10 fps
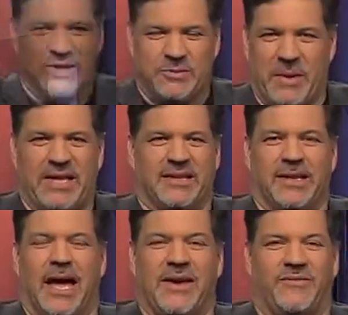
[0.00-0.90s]
spent a
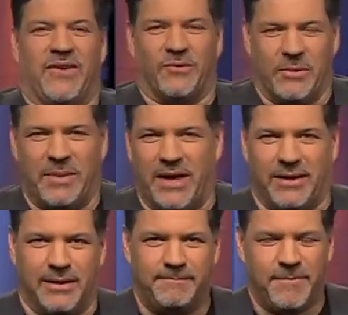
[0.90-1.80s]
life of
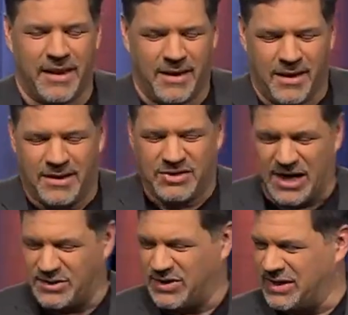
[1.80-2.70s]
rebellion,
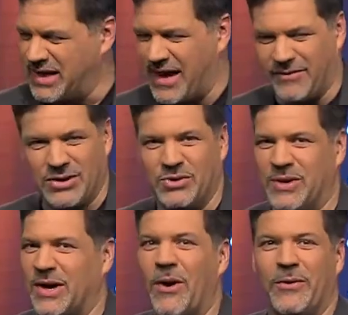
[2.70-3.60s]
chasing David and
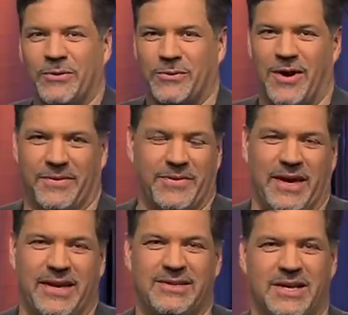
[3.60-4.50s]
doing all the wrong
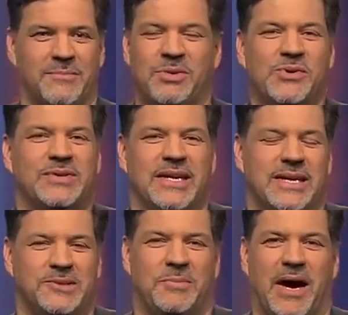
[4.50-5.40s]
things and abusing
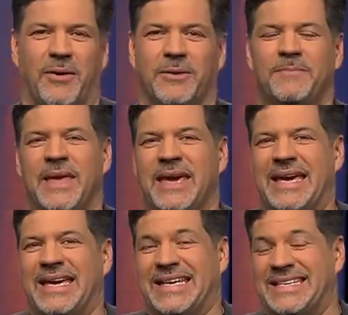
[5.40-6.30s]
his power.
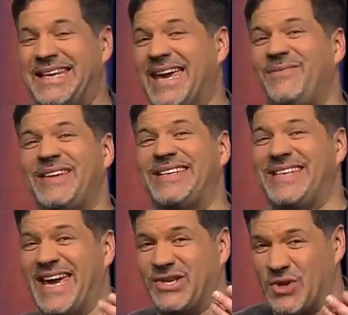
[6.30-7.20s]
David
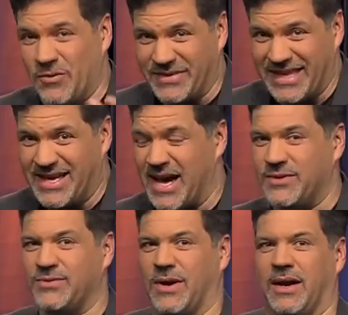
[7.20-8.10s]
takes over the
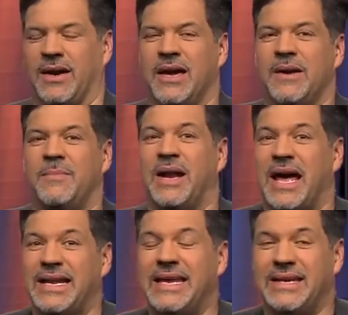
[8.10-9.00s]
country. But
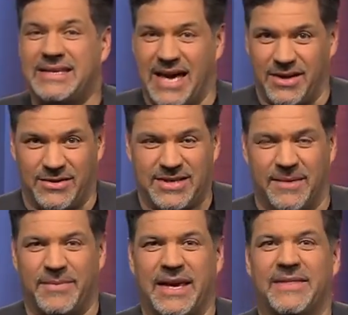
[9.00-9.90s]
I need to tell you
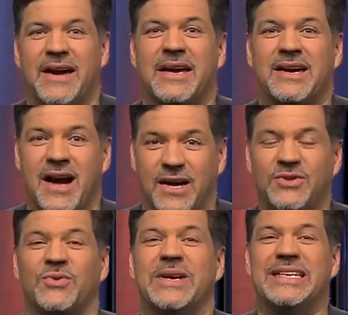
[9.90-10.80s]
something the
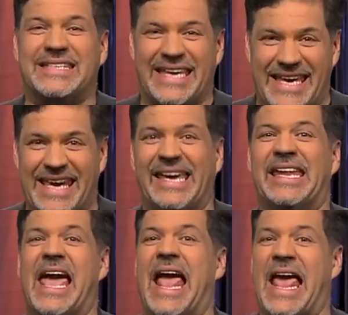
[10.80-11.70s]
country's
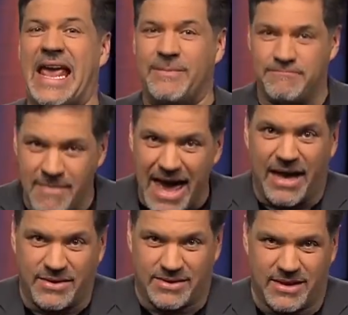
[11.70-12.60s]
in a
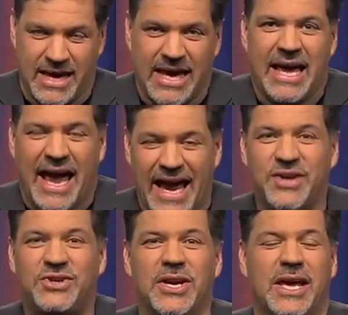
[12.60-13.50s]
mess.
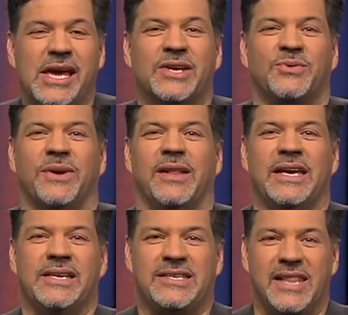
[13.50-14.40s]
Ancient Israel
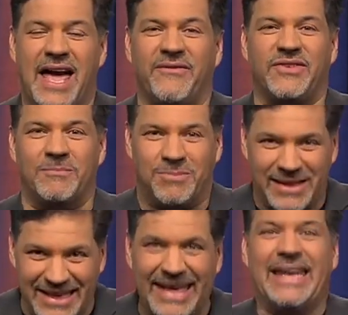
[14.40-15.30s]
is left
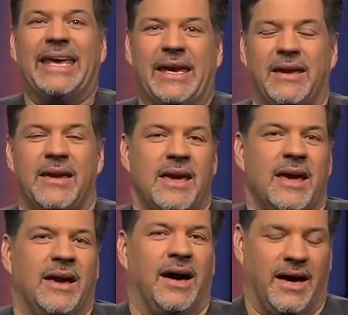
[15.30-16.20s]
bleeding
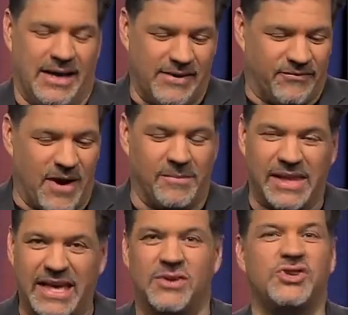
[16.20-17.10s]
uh, from
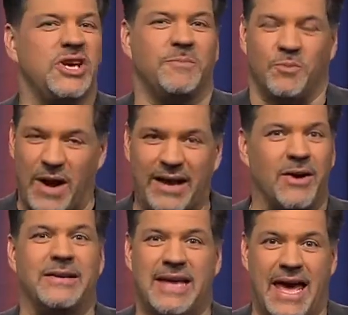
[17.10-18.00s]
leadership right
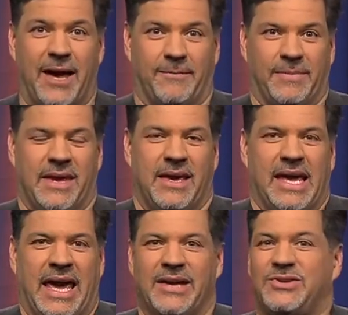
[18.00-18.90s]
on down.
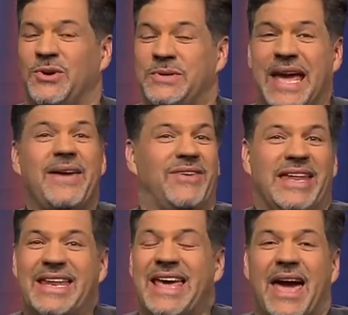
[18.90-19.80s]
And so David
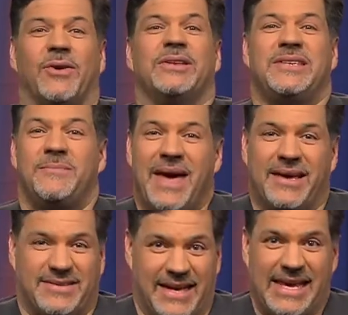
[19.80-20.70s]
inherits a
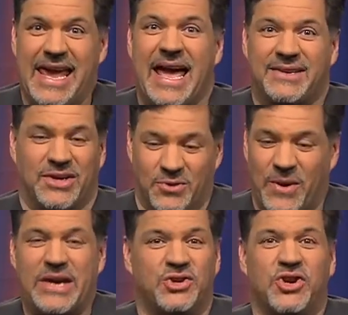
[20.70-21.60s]
mess and he has a
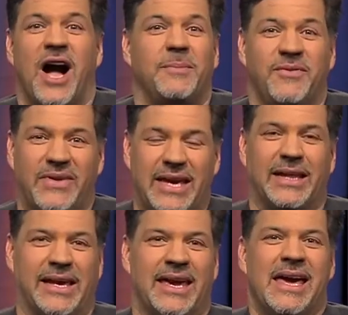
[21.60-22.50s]
great job of
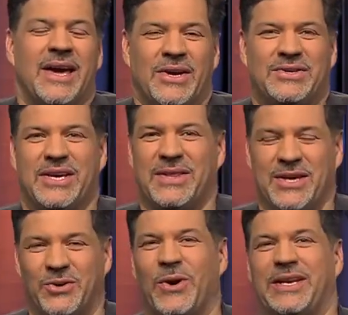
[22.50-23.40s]
healing. You see, the
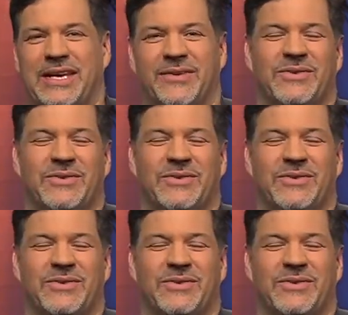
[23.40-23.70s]
anointing of